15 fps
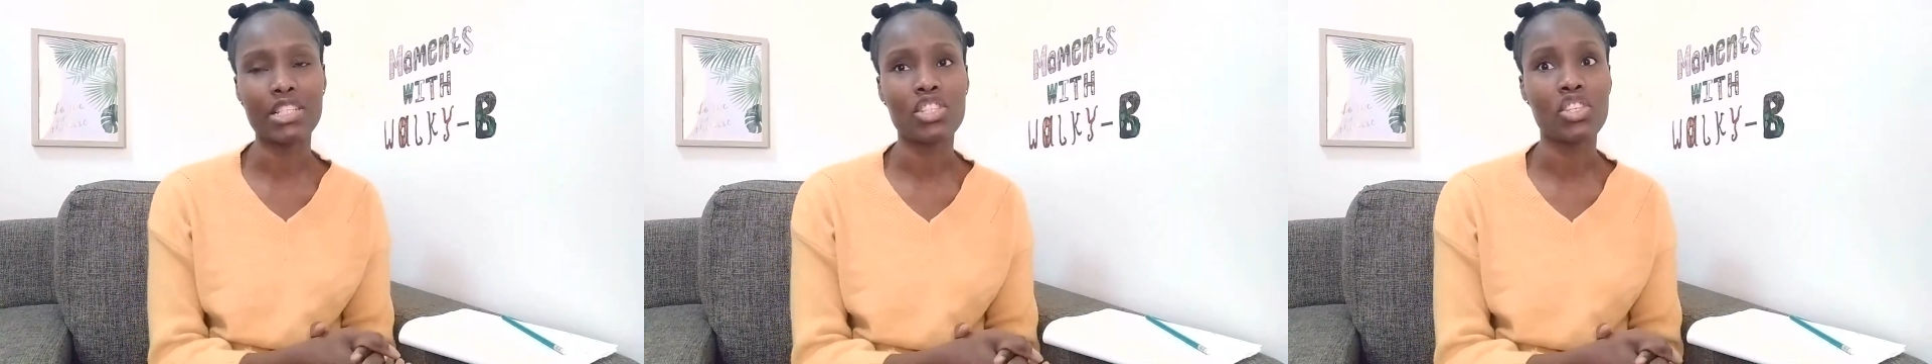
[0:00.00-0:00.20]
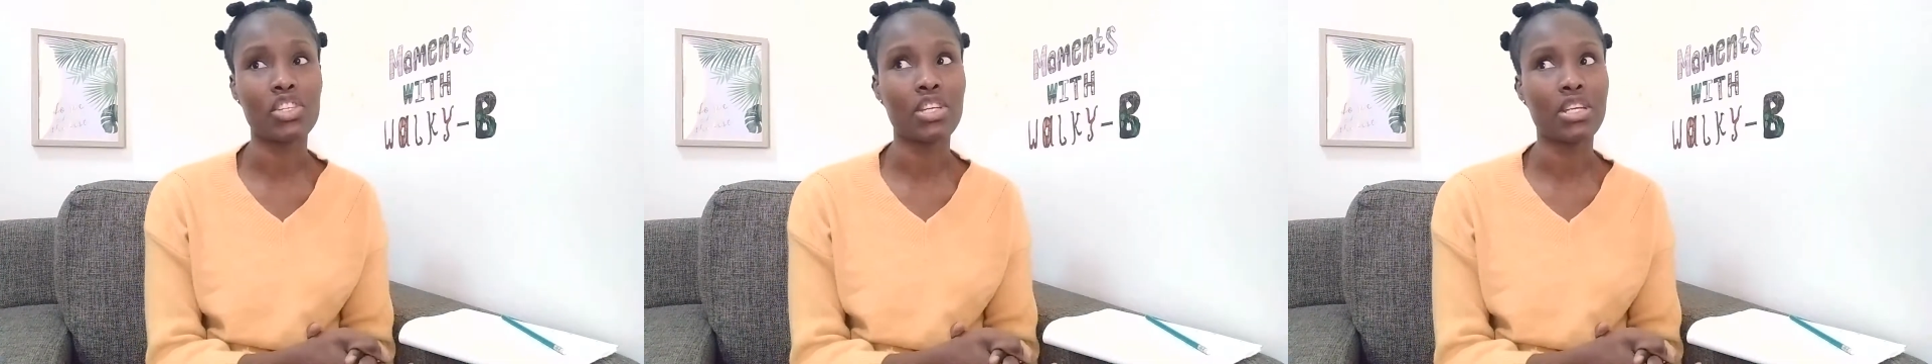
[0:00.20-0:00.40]

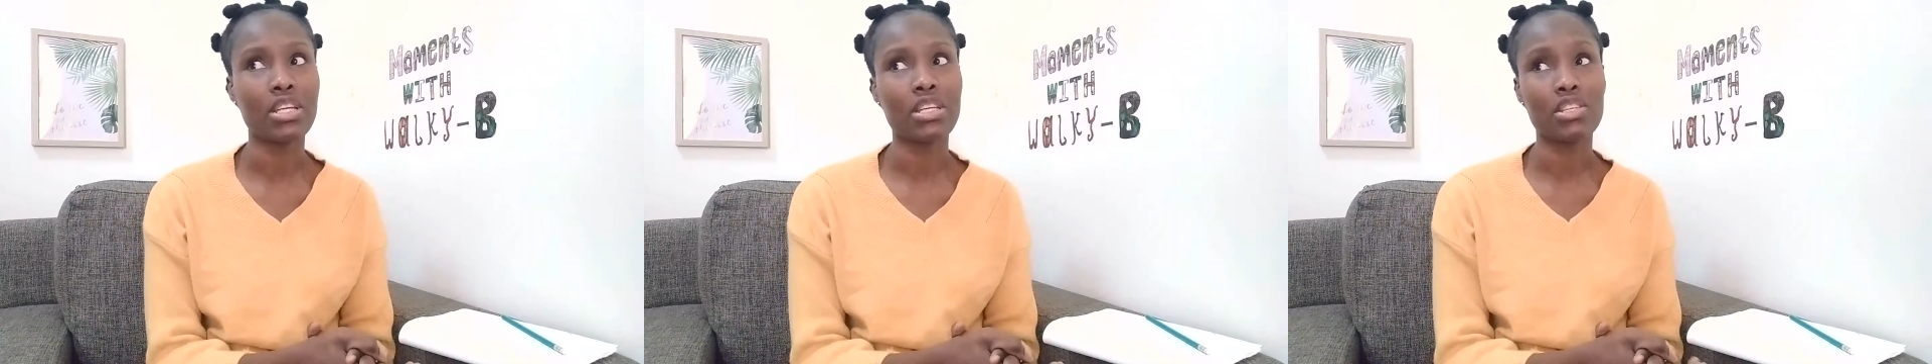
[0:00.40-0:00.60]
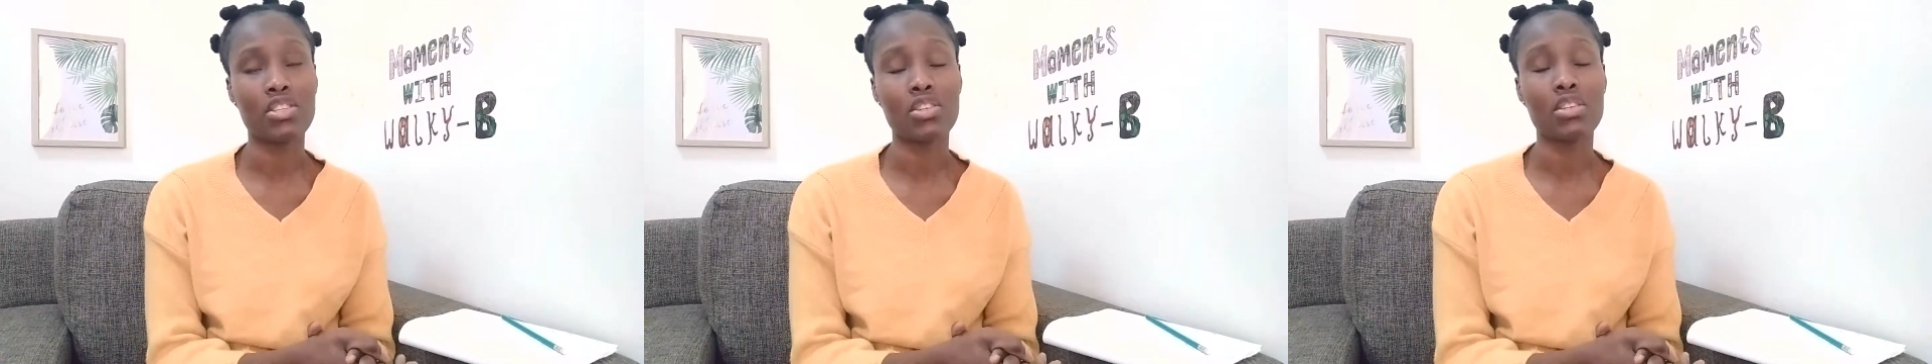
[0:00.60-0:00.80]

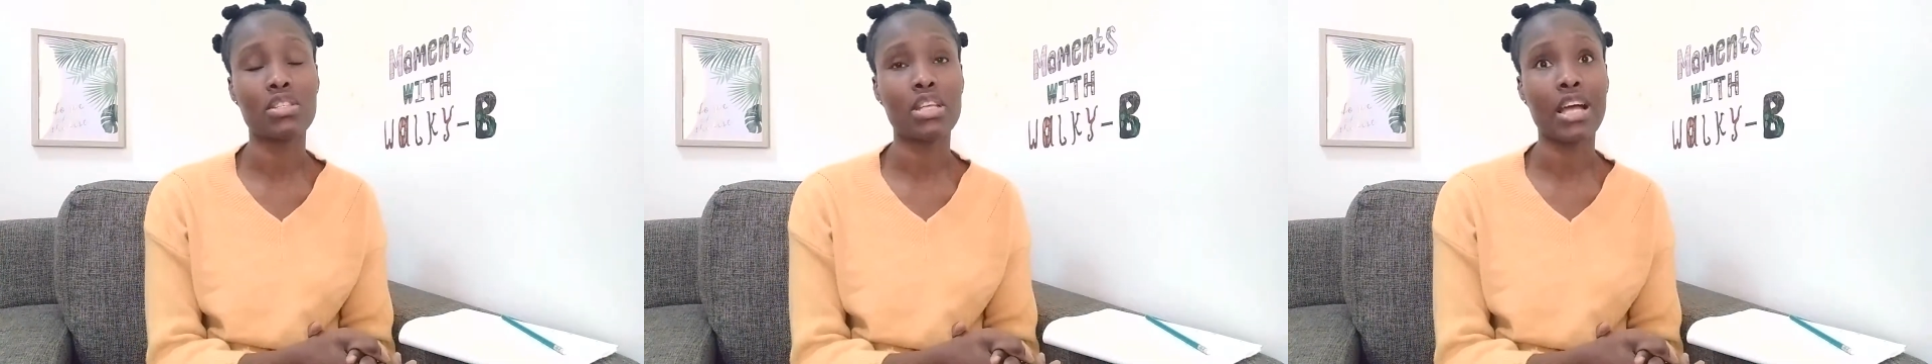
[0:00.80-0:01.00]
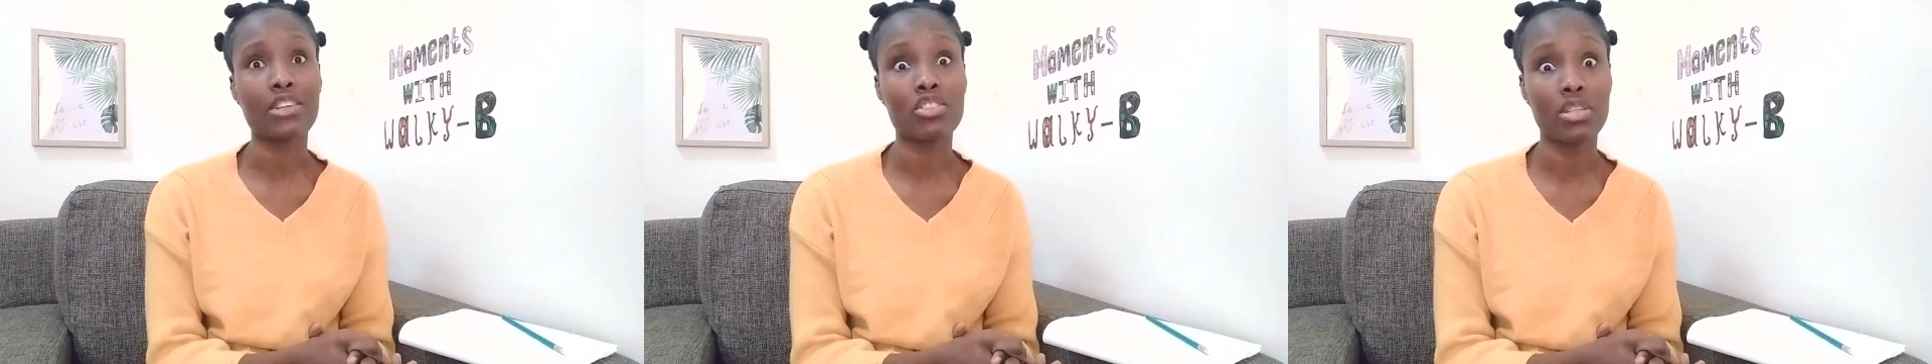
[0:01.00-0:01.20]

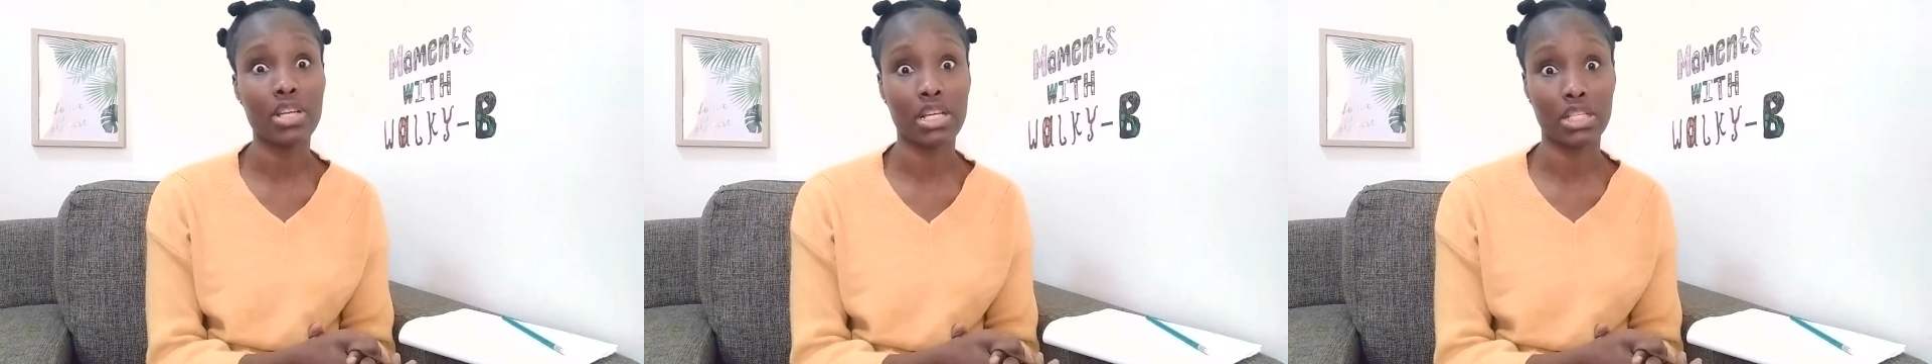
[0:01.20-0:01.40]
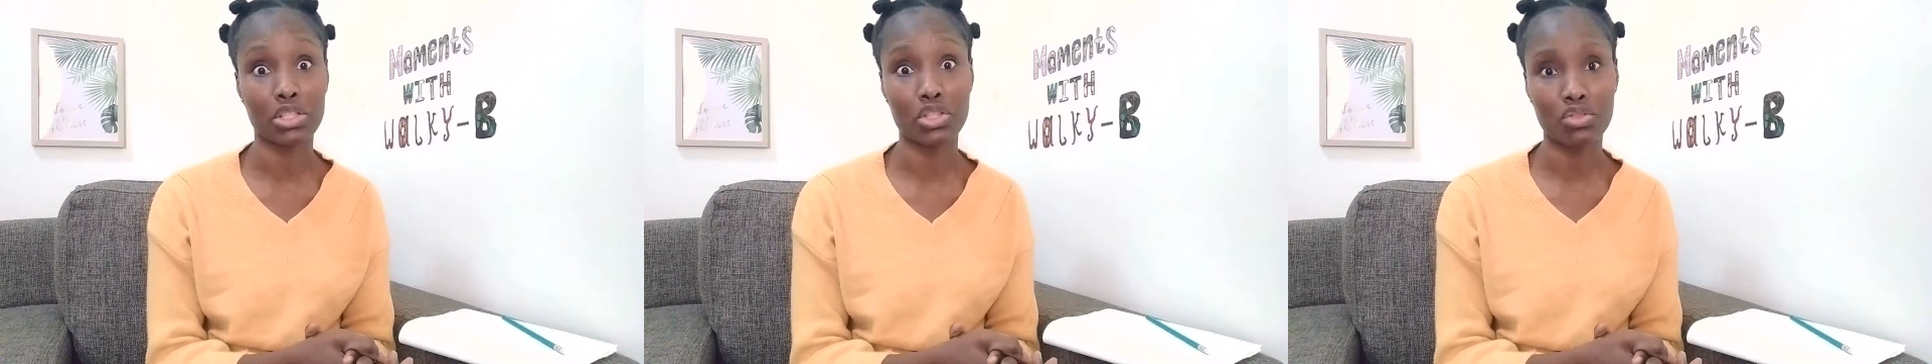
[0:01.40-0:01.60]
She's actually
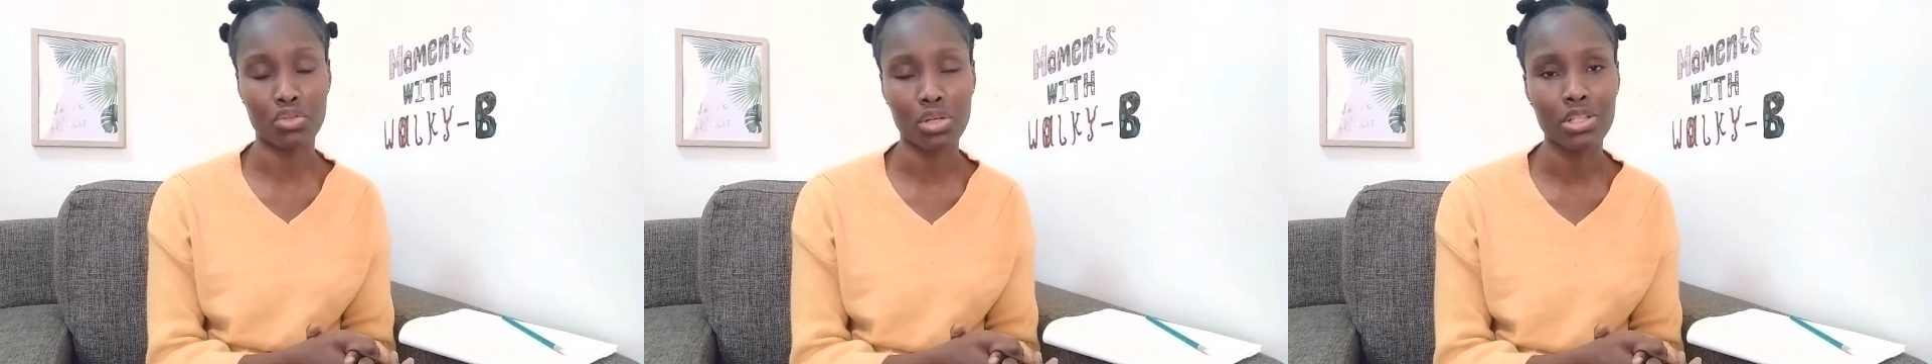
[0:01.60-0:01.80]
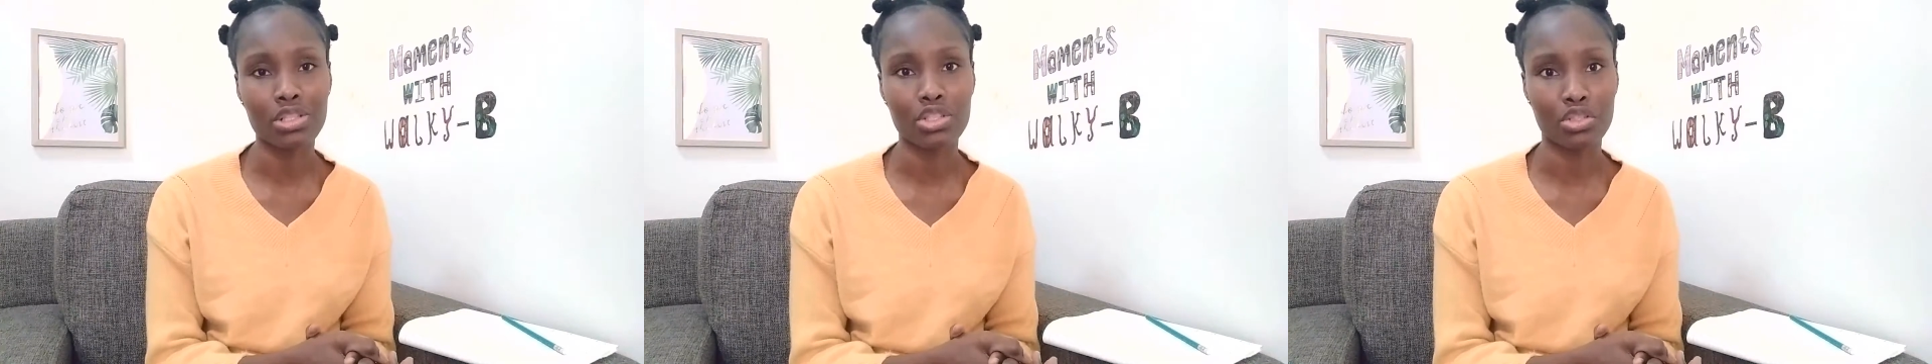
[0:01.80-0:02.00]
an
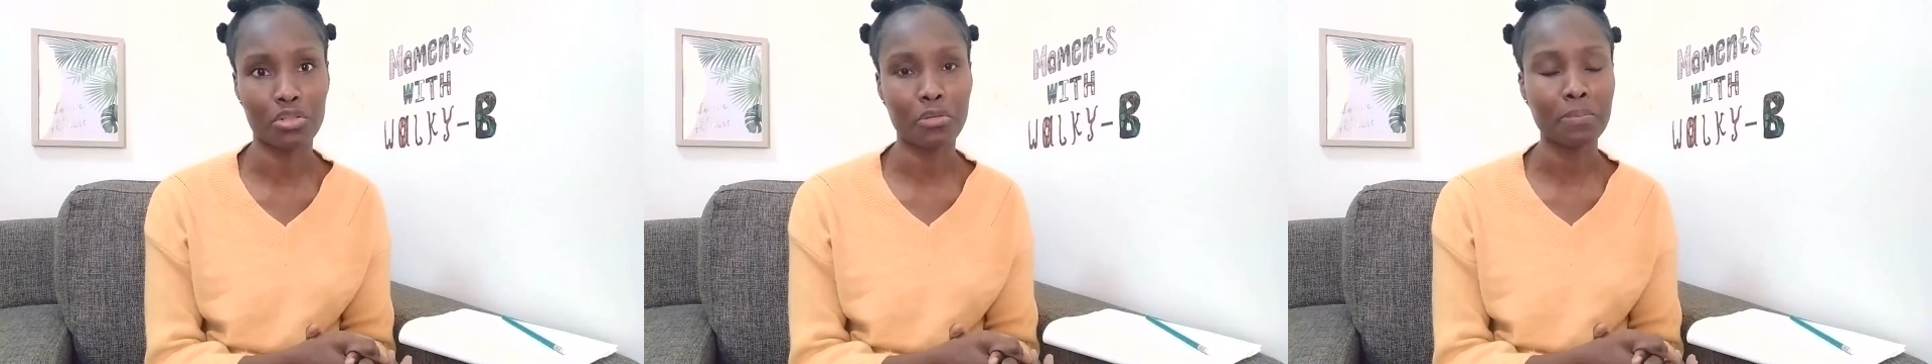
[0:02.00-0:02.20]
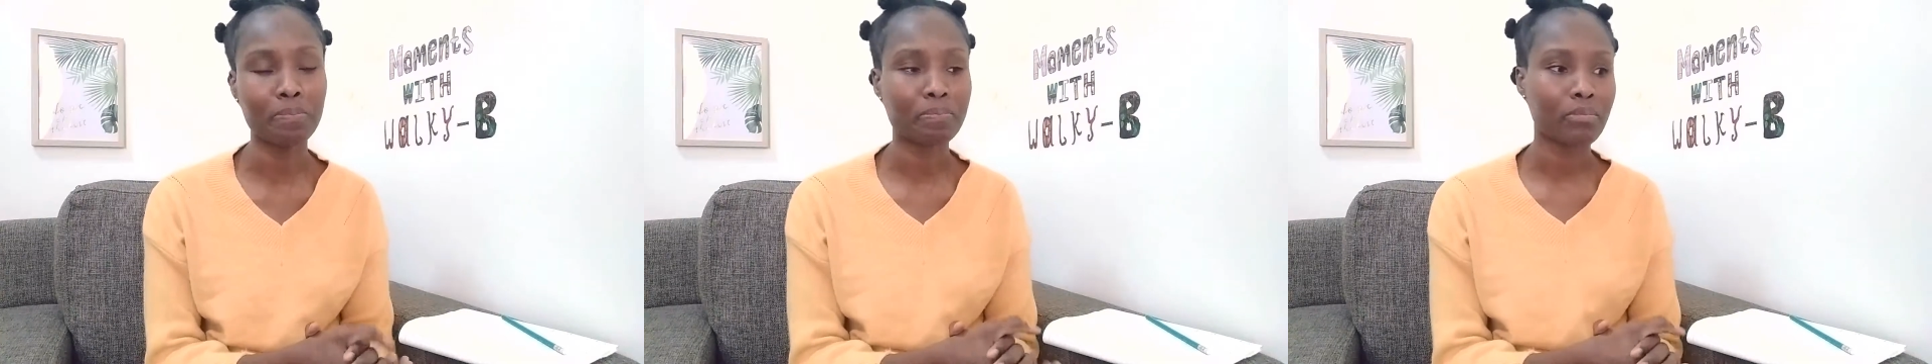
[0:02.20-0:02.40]

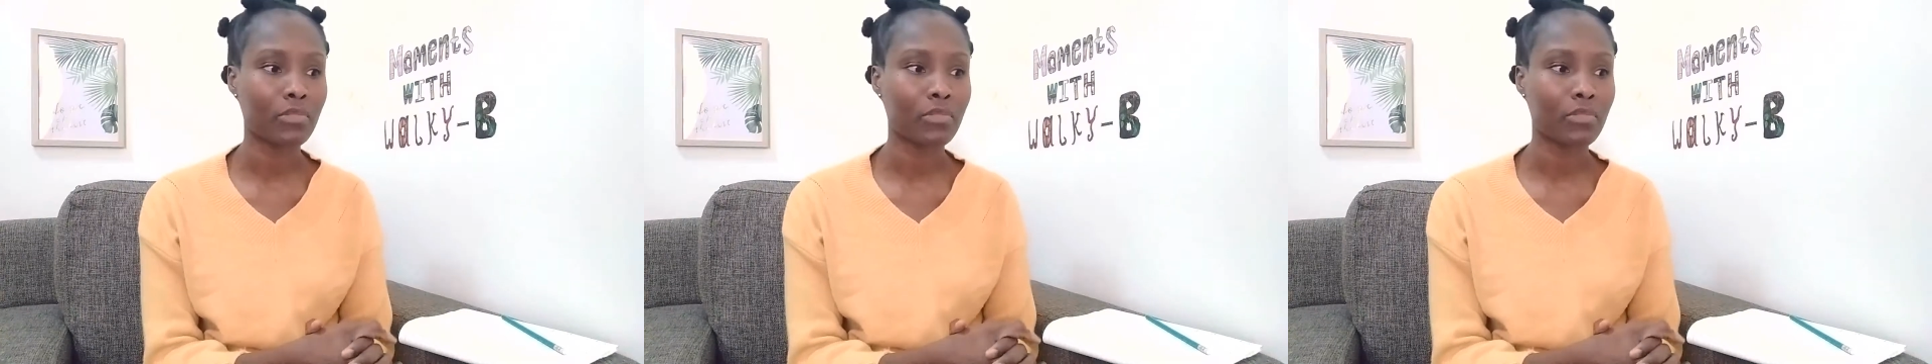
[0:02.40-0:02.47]
astrologer